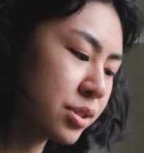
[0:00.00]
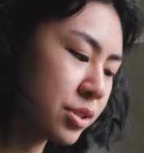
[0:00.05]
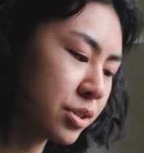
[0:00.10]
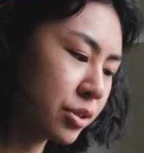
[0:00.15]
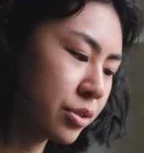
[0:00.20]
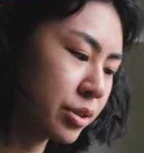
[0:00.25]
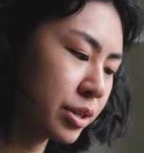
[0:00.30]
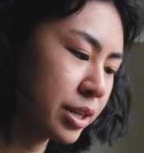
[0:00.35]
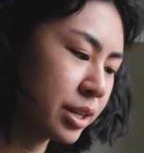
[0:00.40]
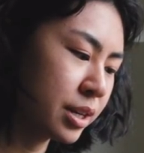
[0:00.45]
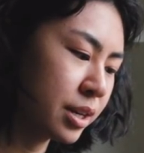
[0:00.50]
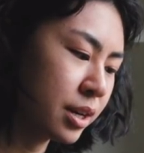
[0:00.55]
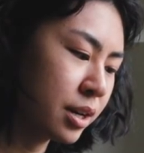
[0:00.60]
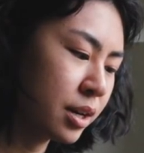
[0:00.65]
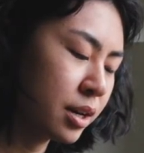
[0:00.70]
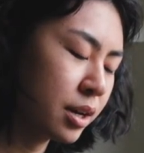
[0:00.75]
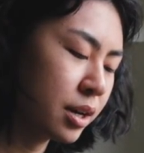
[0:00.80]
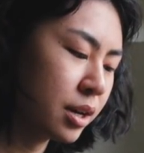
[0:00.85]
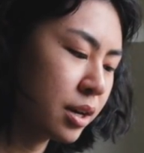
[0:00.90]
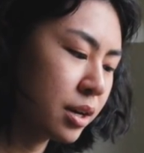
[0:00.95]
the degree
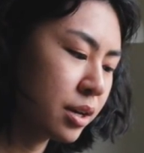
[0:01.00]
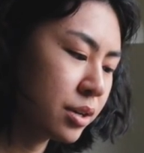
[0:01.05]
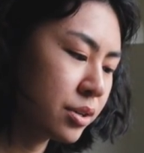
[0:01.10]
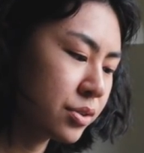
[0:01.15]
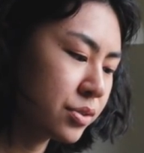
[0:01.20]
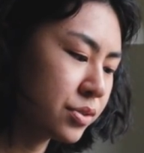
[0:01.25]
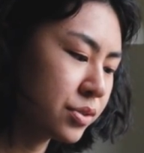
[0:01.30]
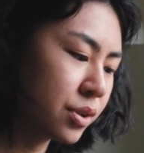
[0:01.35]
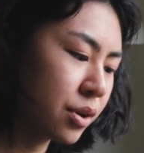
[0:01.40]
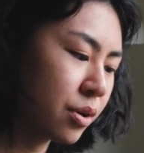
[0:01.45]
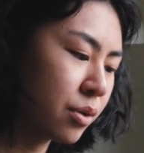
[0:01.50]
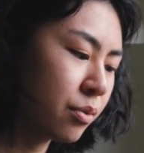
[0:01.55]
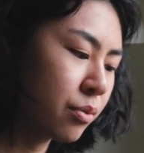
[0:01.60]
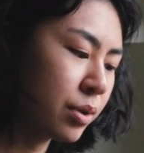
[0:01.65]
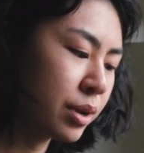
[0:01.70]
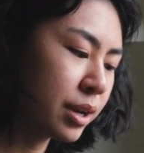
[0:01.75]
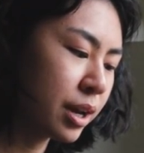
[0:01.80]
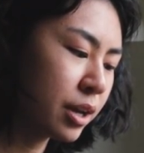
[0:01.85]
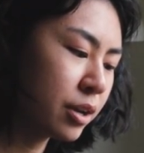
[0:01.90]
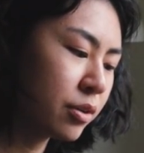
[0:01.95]
so
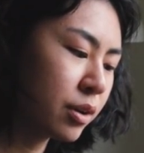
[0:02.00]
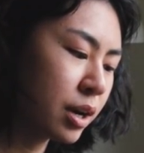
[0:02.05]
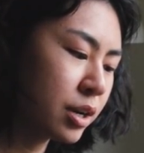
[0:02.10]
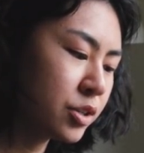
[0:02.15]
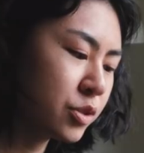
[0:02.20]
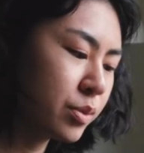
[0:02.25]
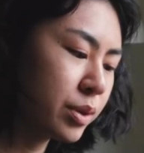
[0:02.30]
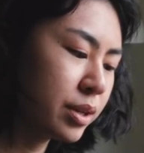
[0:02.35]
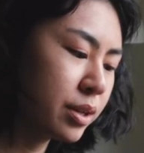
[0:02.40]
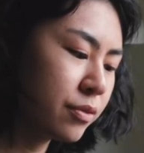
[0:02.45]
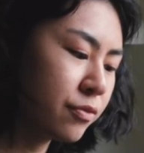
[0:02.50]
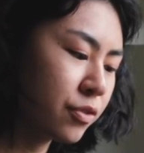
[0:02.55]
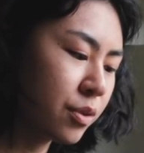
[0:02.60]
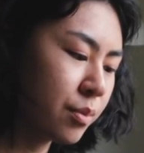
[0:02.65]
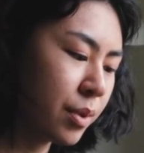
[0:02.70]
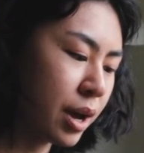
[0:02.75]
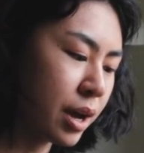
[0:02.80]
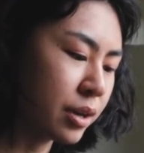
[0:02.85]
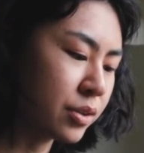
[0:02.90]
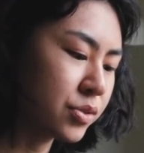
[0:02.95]
when I graduated
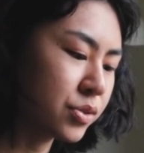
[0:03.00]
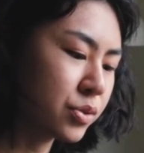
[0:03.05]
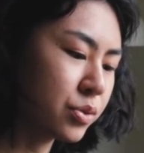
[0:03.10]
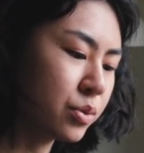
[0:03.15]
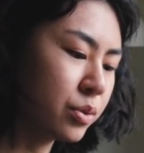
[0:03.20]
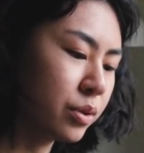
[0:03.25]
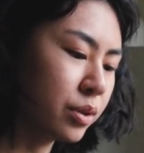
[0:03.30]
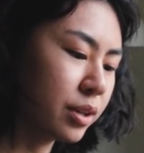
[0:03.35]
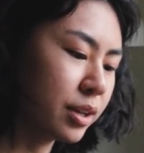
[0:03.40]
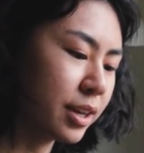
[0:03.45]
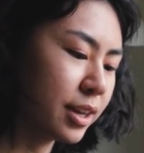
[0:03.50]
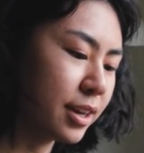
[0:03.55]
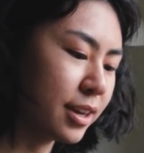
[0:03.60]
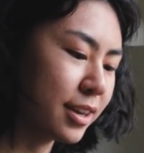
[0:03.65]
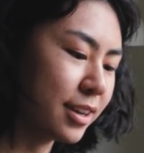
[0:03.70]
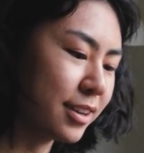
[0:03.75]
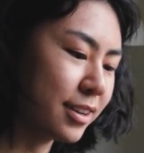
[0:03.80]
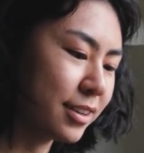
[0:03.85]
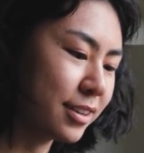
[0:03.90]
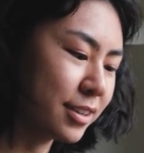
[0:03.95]
from high school
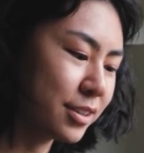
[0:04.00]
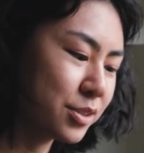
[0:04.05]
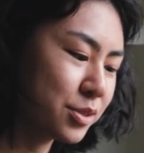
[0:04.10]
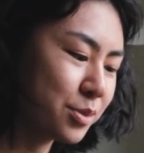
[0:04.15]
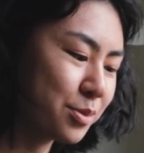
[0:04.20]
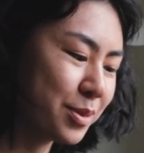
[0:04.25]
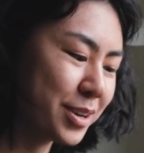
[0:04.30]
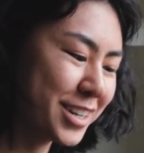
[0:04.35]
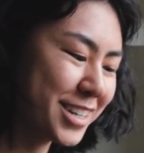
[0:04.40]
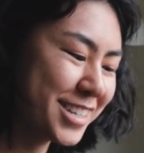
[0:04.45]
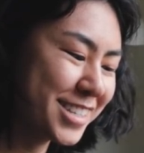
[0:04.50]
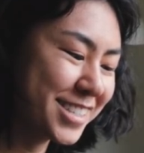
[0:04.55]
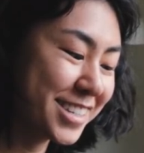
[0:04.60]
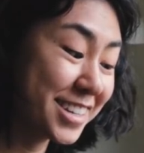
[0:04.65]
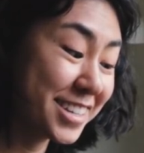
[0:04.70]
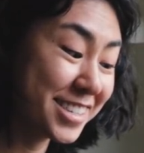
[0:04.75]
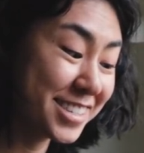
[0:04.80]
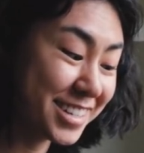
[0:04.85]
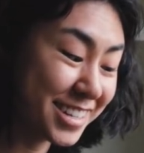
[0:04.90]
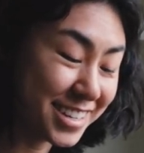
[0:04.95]
in
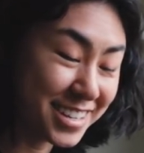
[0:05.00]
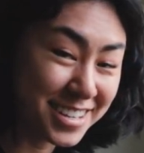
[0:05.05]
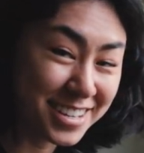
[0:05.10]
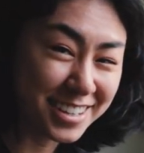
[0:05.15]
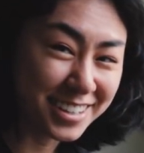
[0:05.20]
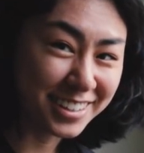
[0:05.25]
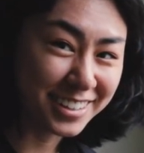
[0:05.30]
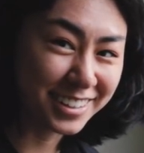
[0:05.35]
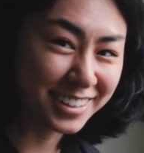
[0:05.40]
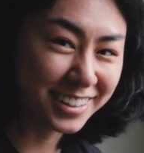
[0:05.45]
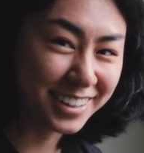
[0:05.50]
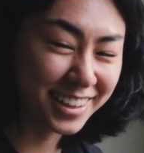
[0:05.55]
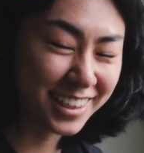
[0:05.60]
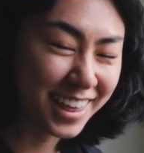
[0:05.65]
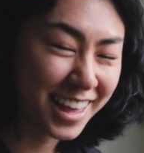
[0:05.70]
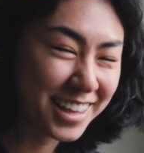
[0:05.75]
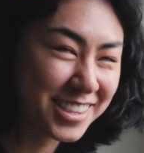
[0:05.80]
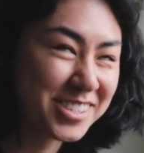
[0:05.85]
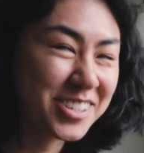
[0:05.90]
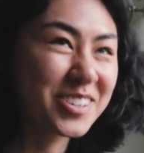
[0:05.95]
2016,
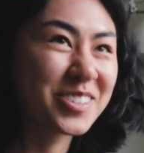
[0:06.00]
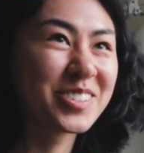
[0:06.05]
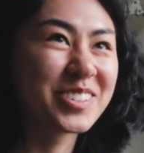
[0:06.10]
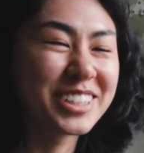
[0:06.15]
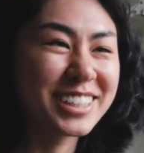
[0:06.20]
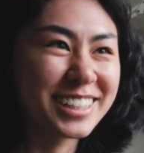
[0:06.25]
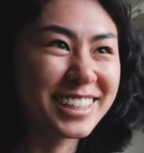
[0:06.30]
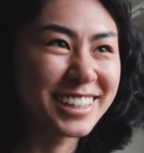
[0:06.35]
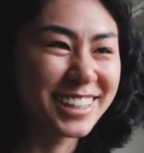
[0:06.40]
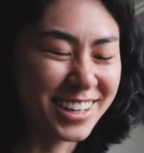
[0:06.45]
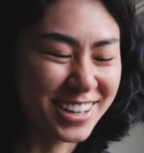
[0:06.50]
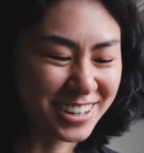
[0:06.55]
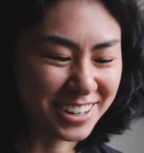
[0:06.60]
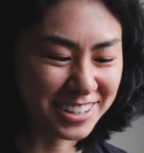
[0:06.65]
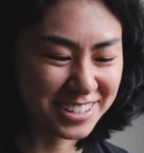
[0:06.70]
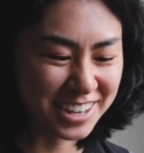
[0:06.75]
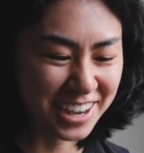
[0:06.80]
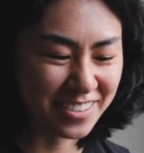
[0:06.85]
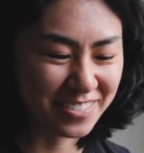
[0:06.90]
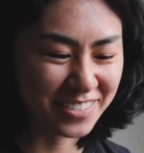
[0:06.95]
that's a really long
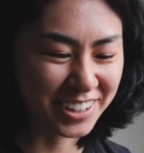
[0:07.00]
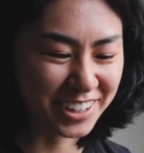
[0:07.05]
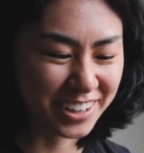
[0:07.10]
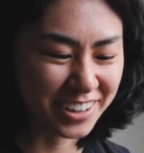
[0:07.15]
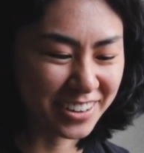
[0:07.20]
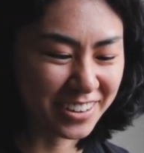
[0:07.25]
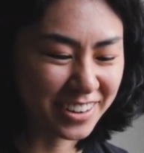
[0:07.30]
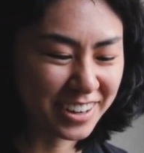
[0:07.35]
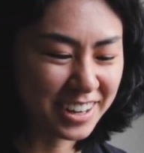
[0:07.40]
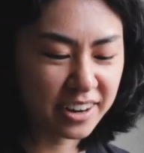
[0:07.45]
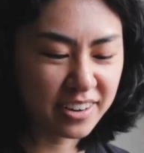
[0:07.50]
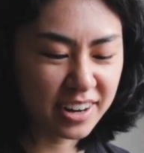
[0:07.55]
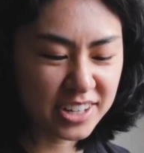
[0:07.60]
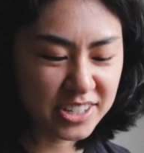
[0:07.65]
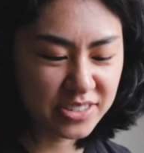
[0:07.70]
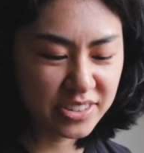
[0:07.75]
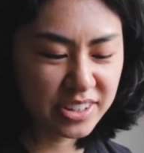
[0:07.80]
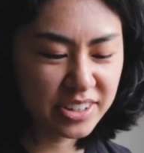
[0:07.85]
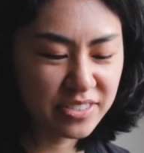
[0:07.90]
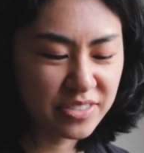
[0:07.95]
time ago. I
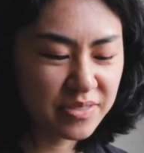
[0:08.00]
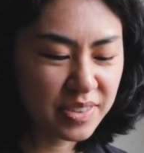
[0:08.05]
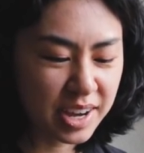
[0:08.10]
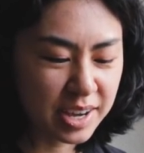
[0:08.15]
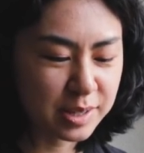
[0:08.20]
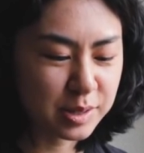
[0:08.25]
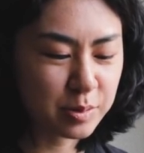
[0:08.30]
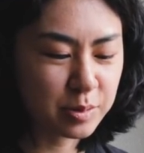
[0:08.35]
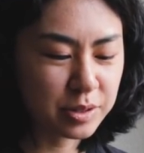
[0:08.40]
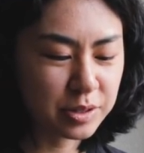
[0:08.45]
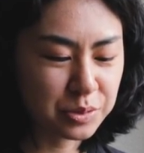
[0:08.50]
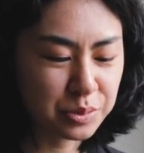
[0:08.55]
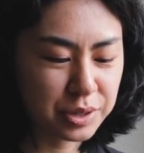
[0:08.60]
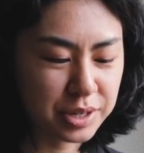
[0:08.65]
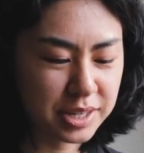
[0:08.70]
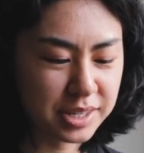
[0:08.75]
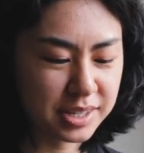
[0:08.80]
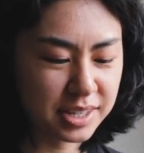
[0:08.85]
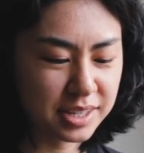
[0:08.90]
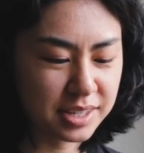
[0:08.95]
graduated from high school in
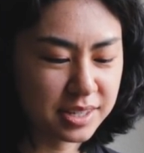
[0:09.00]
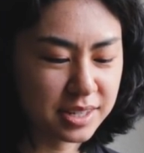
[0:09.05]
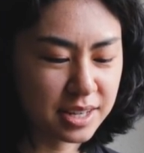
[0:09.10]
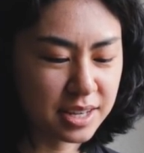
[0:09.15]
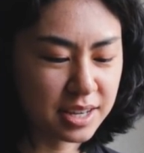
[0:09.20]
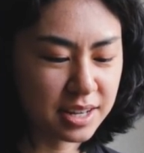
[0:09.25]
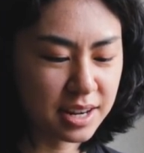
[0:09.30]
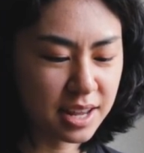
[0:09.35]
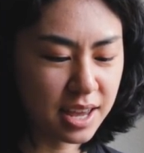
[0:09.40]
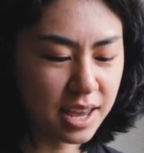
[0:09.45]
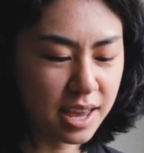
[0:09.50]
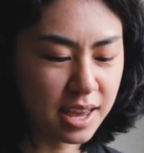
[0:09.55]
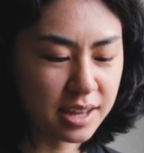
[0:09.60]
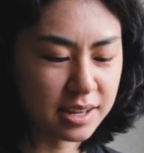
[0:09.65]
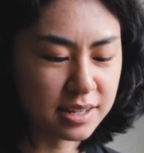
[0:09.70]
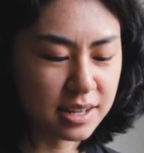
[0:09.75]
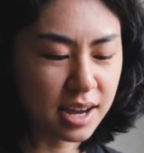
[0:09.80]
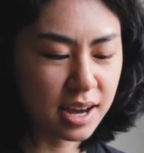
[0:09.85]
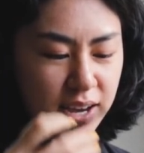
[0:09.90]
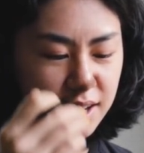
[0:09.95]
2016
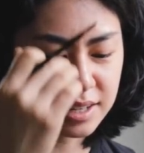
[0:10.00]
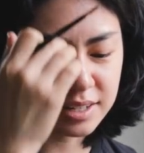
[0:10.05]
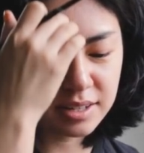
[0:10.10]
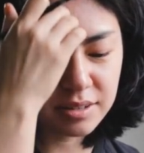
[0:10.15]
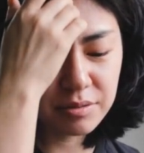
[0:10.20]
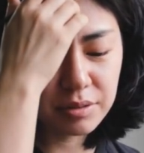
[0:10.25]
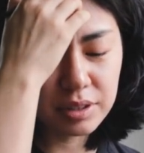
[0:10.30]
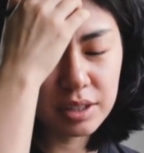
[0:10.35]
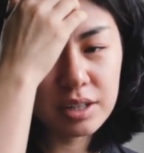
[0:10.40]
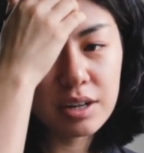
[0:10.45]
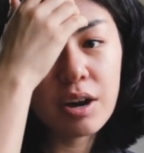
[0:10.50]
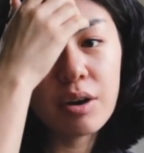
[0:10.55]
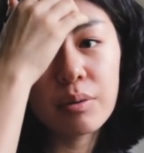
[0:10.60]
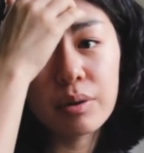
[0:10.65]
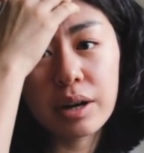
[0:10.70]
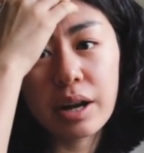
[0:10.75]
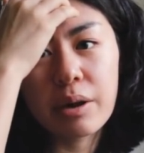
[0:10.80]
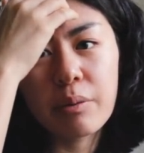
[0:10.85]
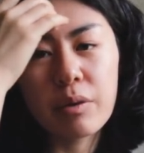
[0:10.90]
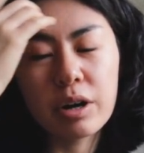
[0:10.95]
and I didn't really know
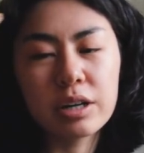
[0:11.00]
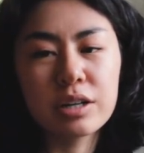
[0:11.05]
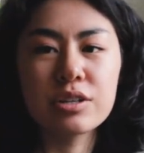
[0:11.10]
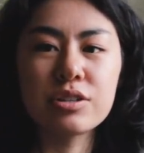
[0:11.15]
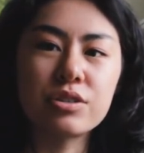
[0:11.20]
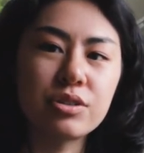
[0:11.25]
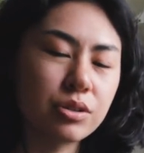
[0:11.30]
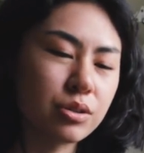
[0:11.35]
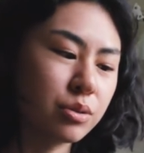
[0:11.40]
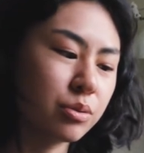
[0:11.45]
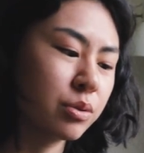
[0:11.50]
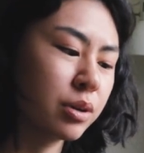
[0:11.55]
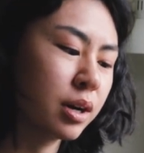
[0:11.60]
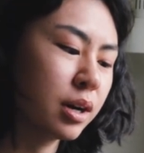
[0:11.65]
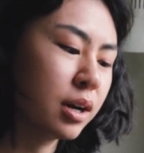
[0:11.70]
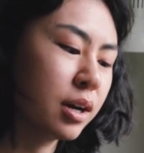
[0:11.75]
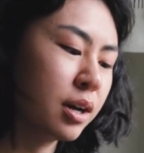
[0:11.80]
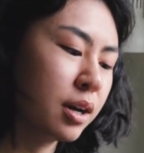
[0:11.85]
what I wanted to do